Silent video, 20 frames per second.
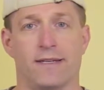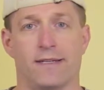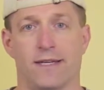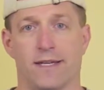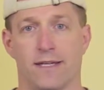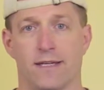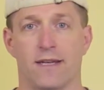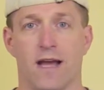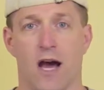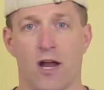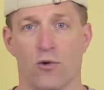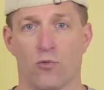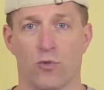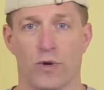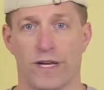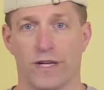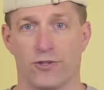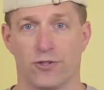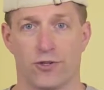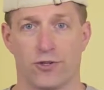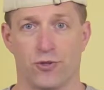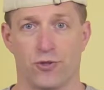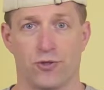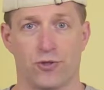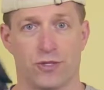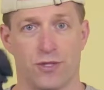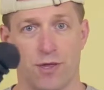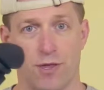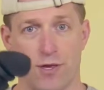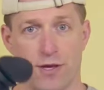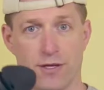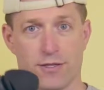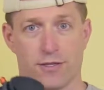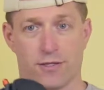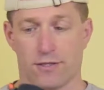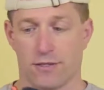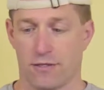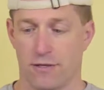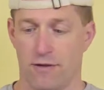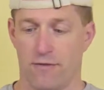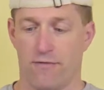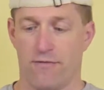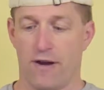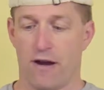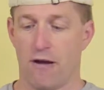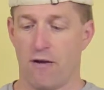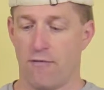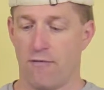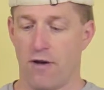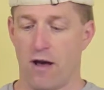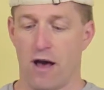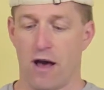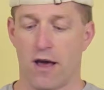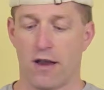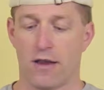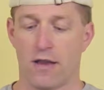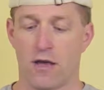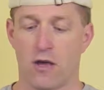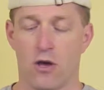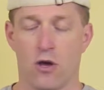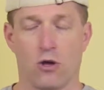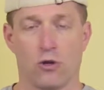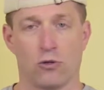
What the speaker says: did not reintroduce this Viewfinder